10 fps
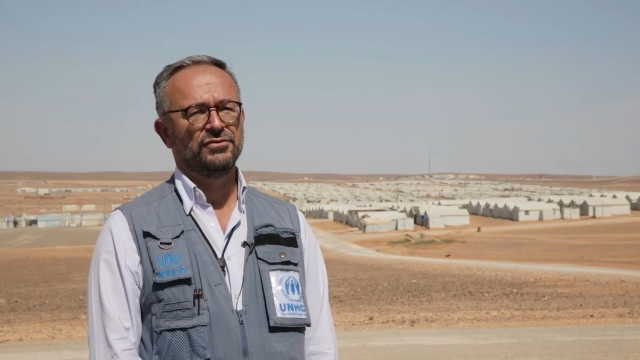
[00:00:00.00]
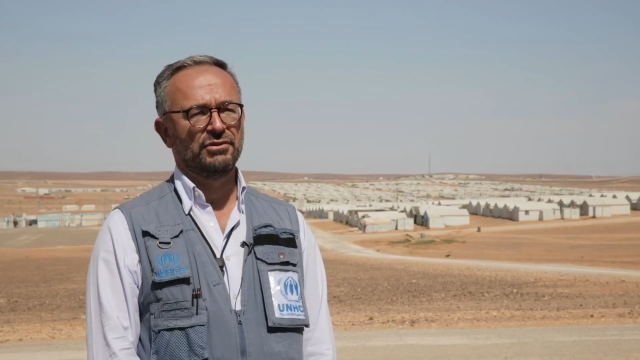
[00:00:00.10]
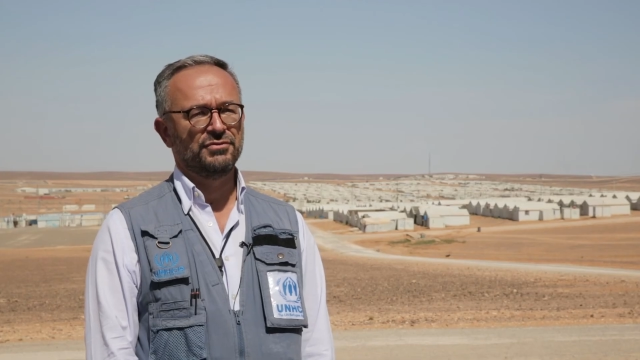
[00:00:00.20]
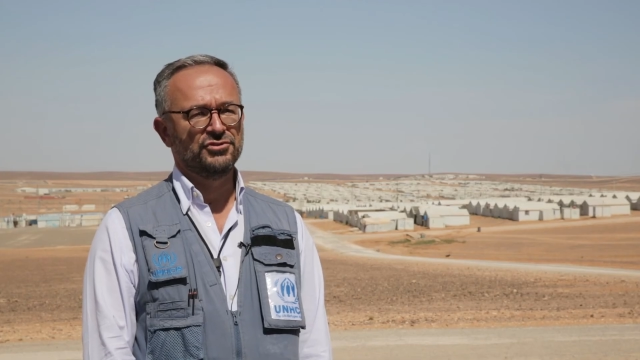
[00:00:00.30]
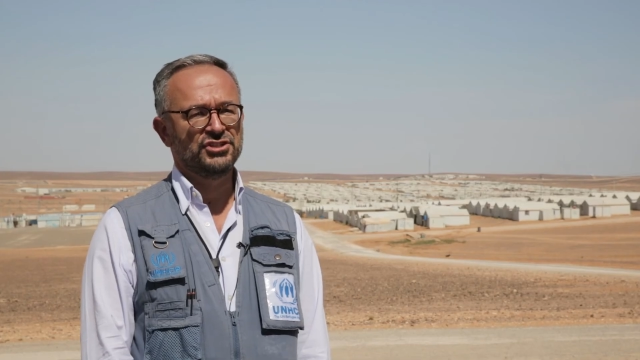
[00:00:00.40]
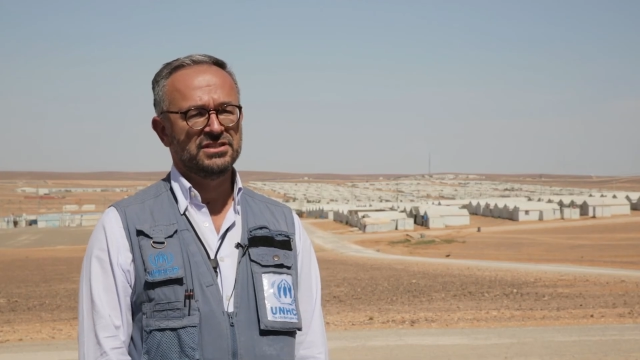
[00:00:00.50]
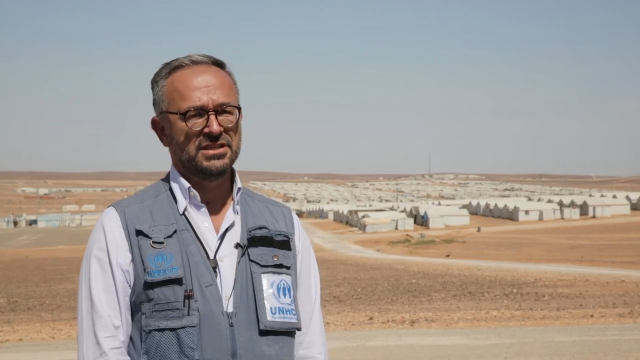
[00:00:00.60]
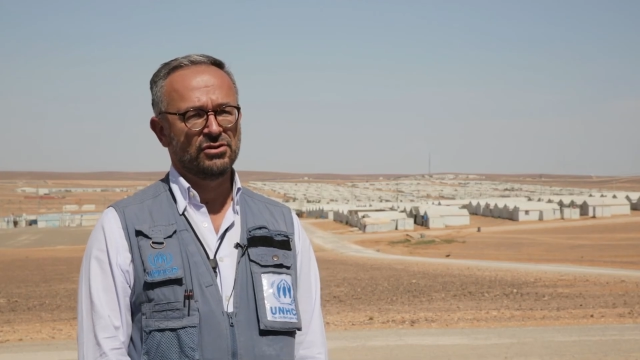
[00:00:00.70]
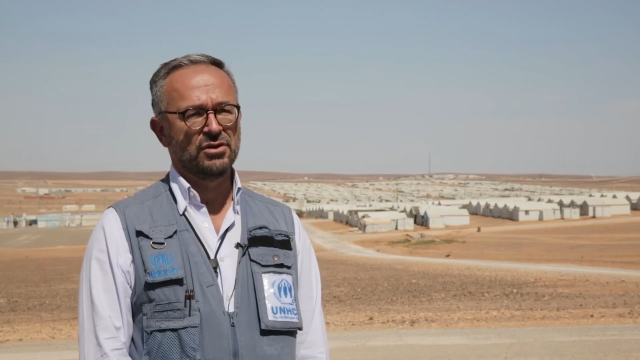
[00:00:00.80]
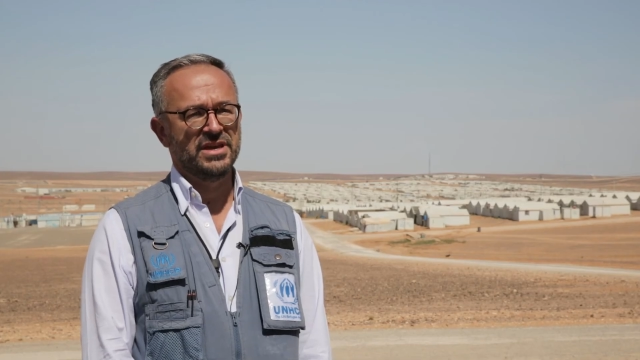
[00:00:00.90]
the refugees
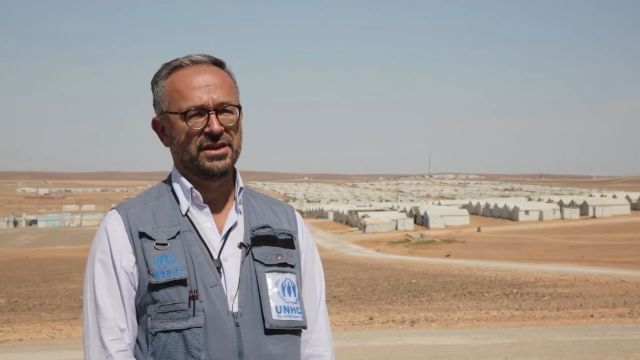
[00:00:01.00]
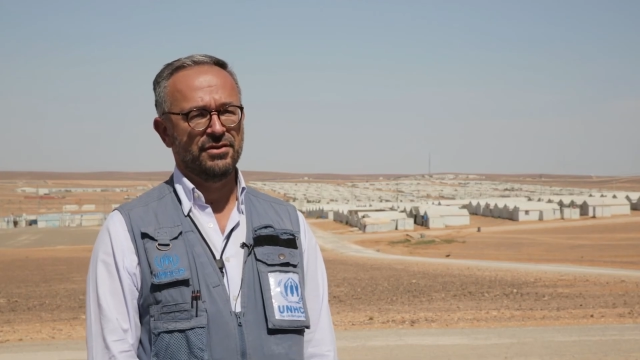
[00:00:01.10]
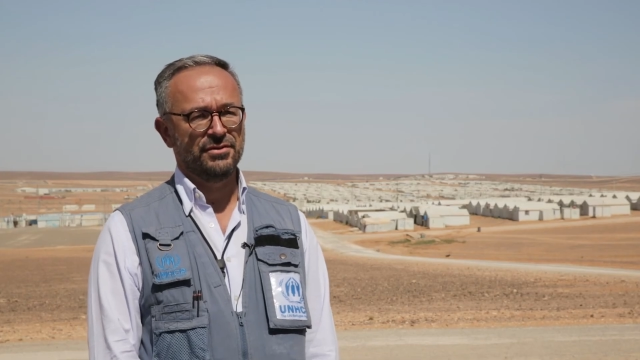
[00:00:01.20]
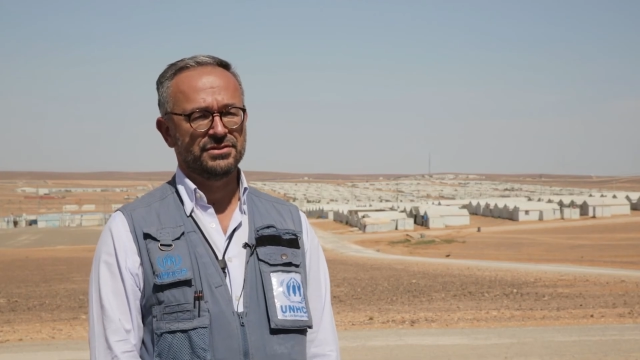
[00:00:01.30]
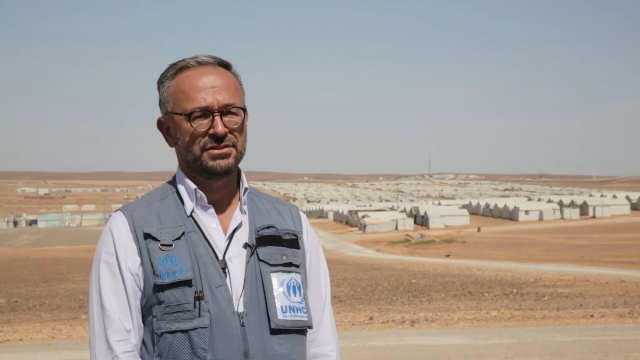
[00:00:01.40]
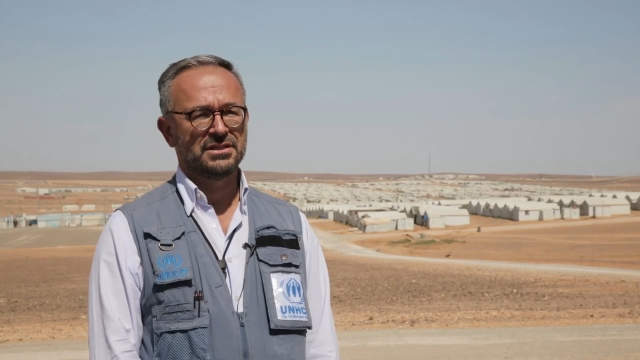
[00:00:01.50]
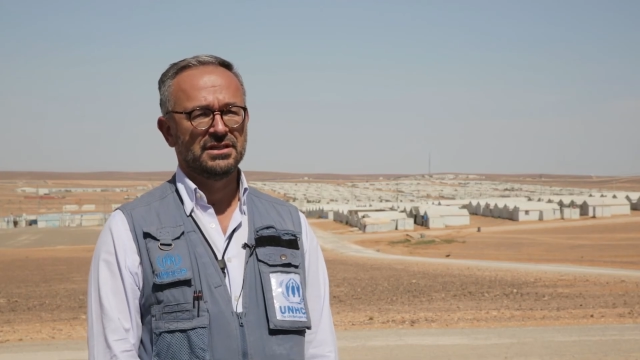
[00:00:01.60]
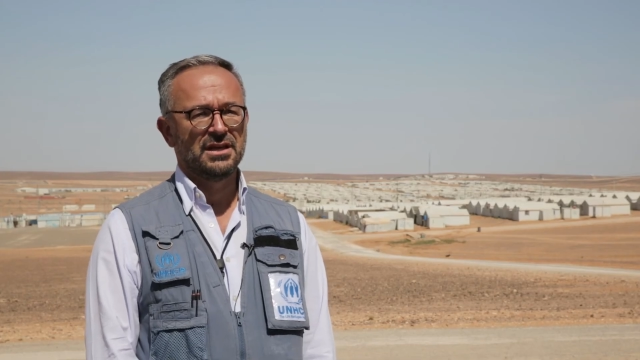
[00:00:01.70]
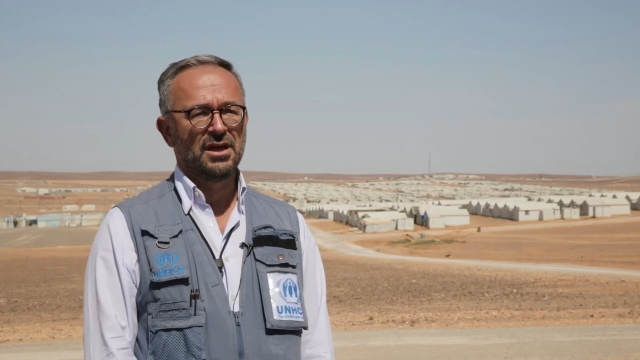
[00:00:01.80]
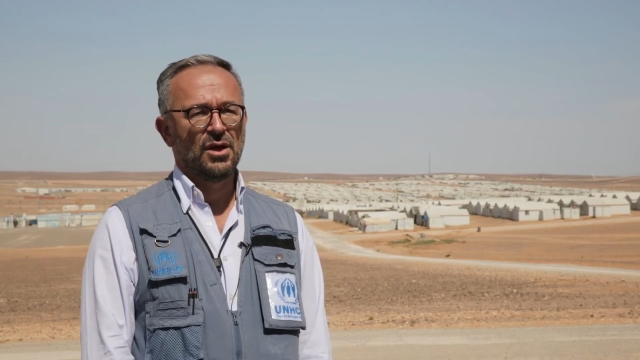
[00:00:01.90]
in the coming years.
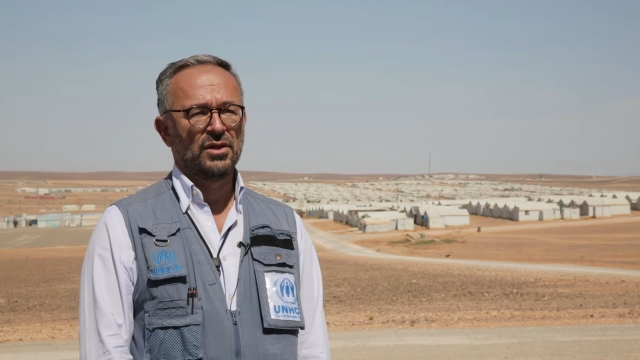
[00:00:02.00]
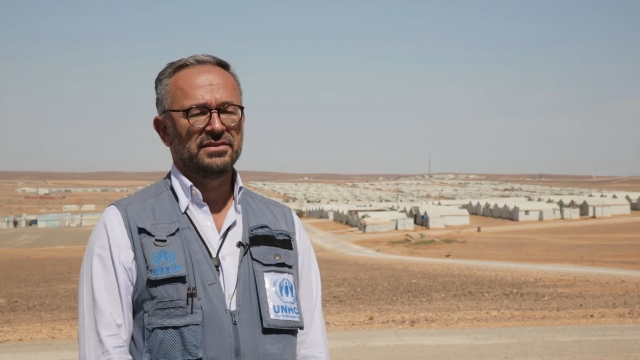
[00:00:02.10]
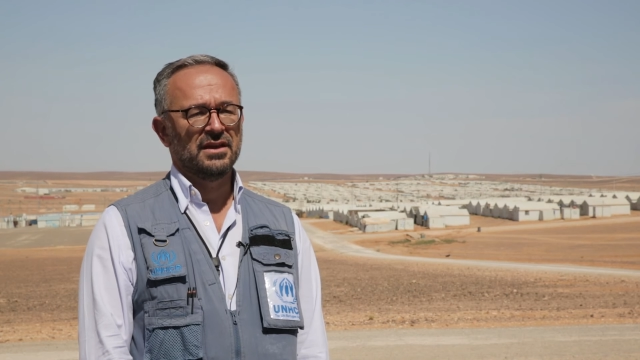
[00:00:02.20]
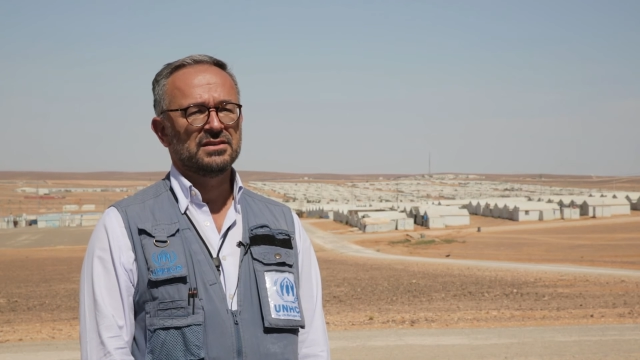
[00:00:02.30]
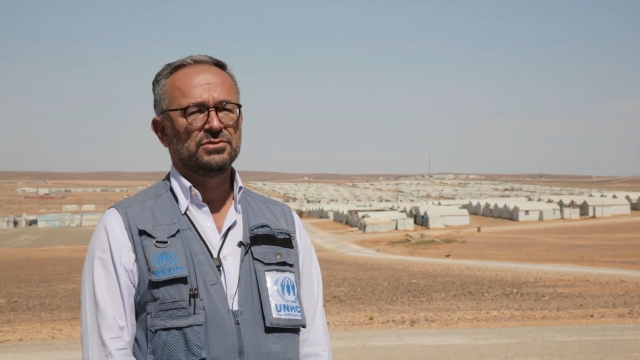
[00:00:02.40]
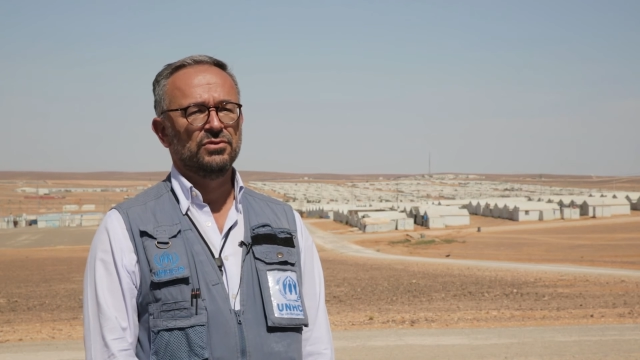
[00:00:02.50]
Thanks